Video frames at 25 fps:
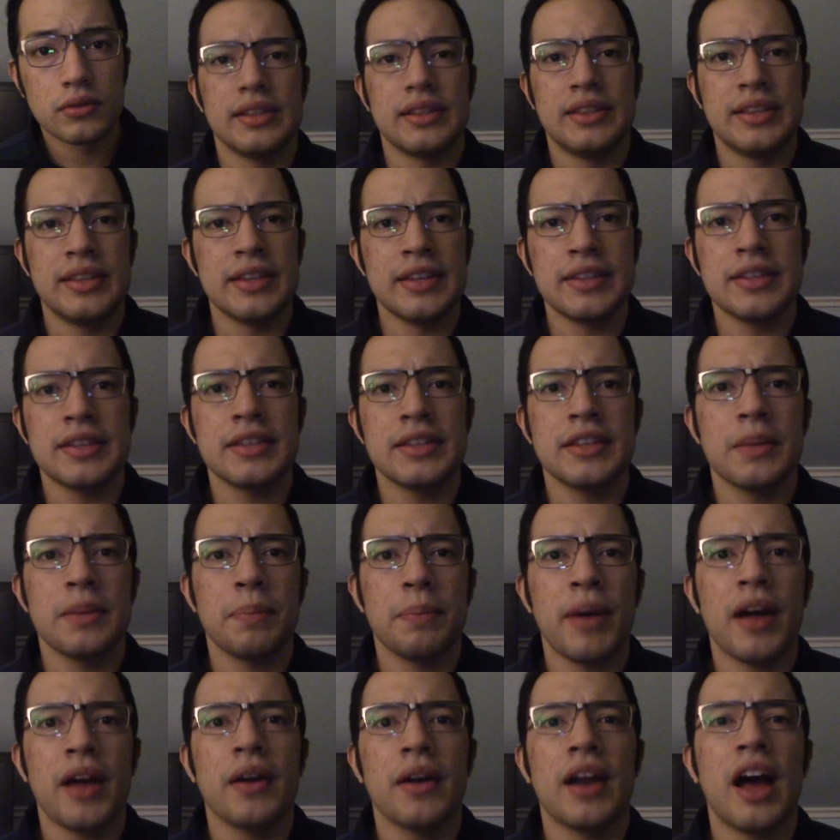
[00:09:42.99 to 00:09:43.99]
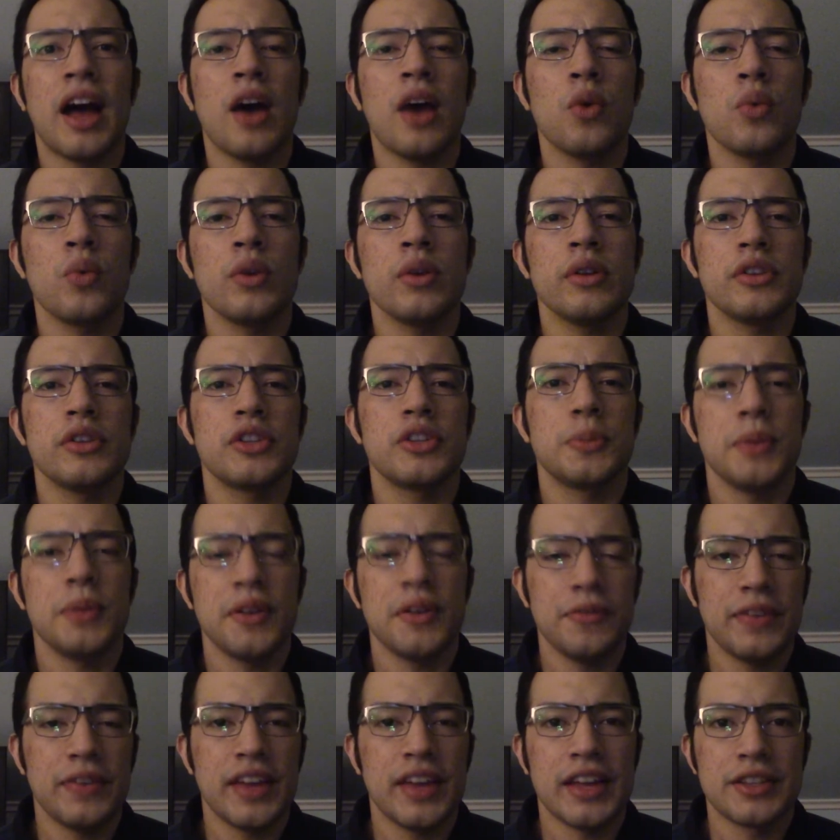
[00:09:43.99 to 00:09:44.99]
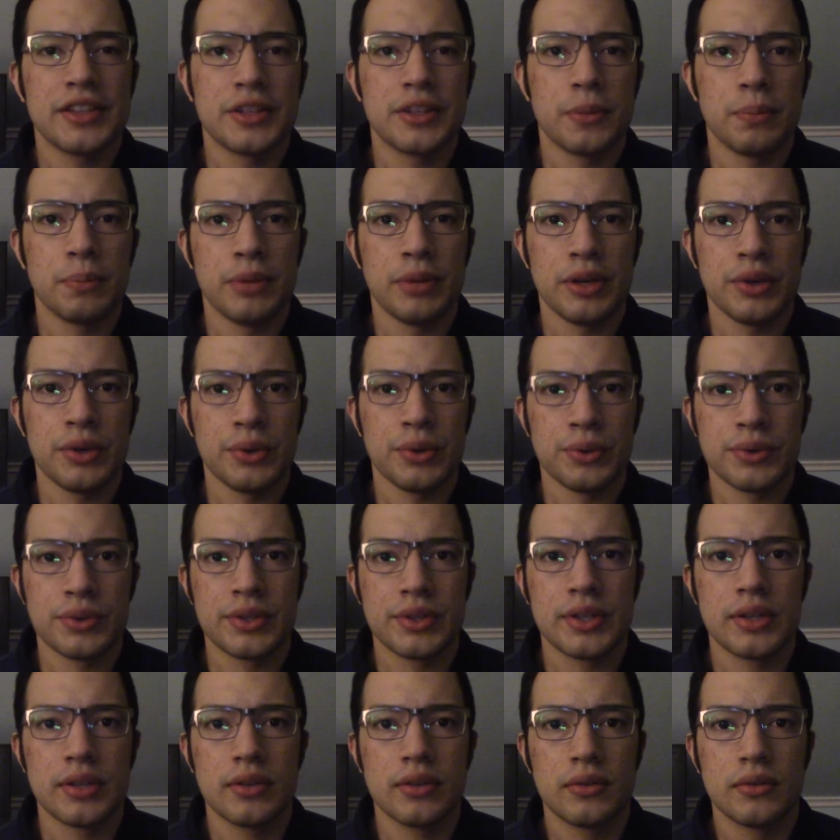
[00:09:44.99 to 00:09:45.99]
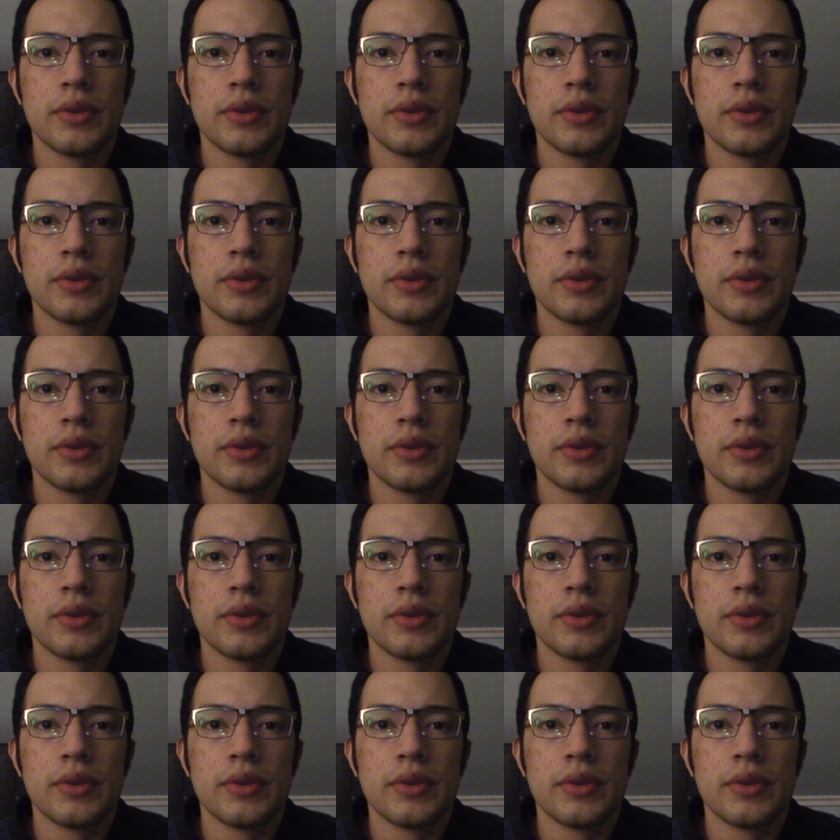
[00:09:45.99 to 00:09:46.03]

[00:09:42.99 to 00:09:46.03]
This is about how Will Smith gets abused.